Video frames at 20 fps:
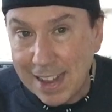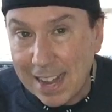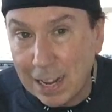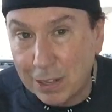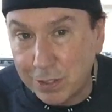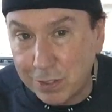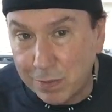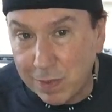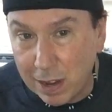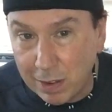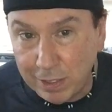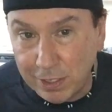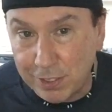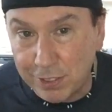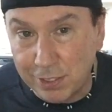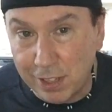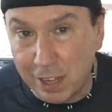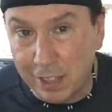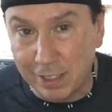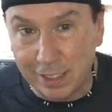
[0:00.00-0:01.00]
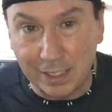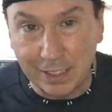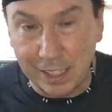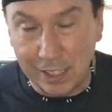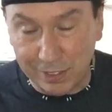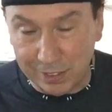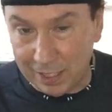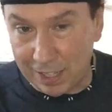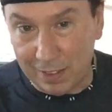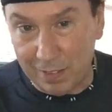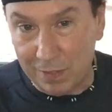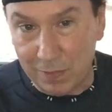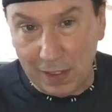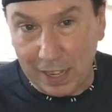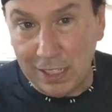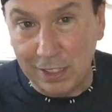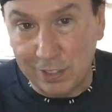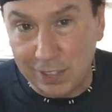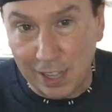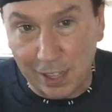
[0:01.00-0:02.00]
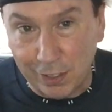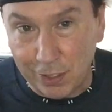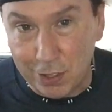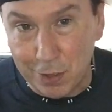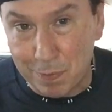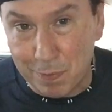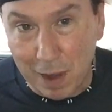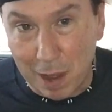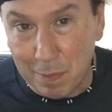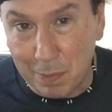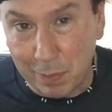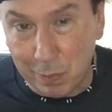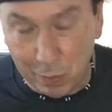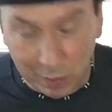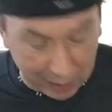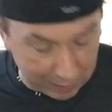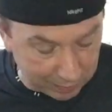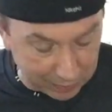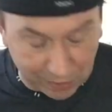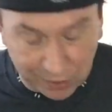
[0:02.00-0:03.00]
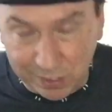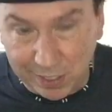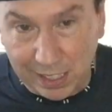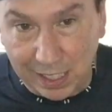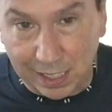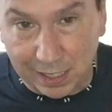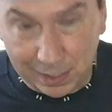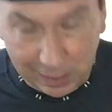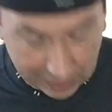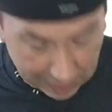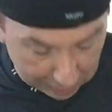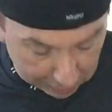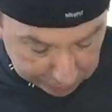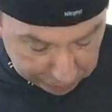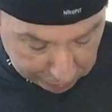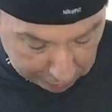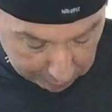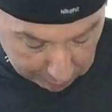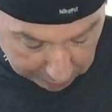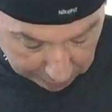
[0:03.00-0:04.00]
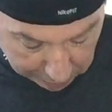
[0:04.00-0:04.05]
Now, it's very subtle. If I didn't tell you, you probably wouldn't even see it. I'll show you what